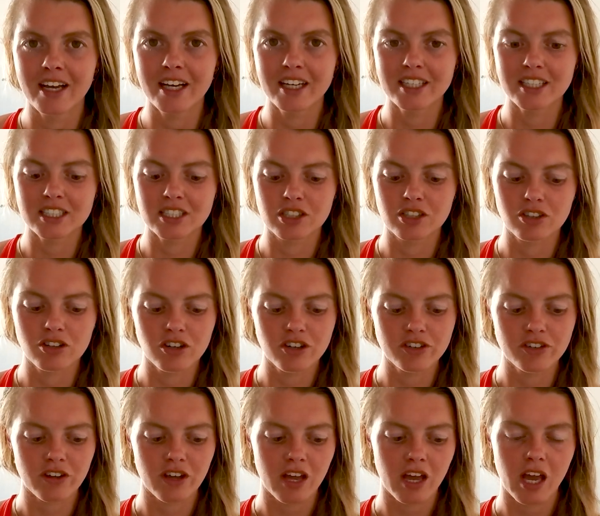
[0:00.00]
It is
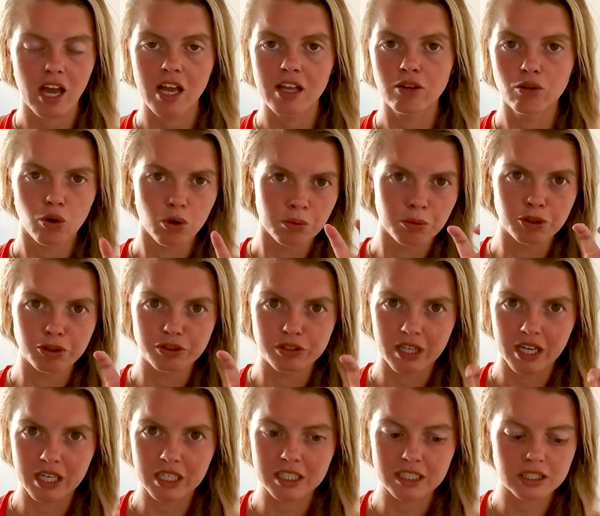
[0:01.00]
not a normal
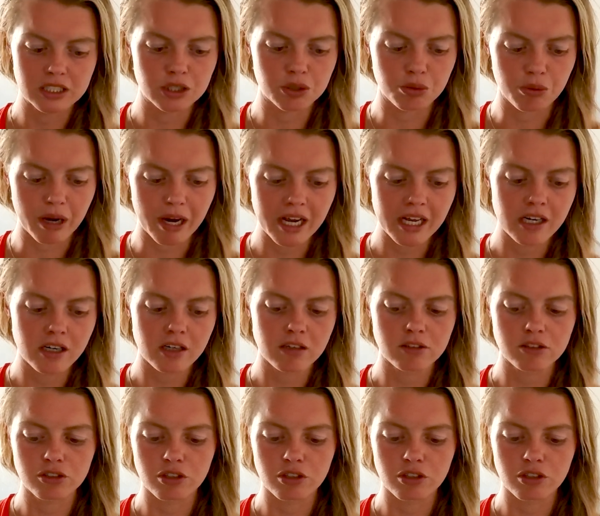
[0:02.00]
daily trainer,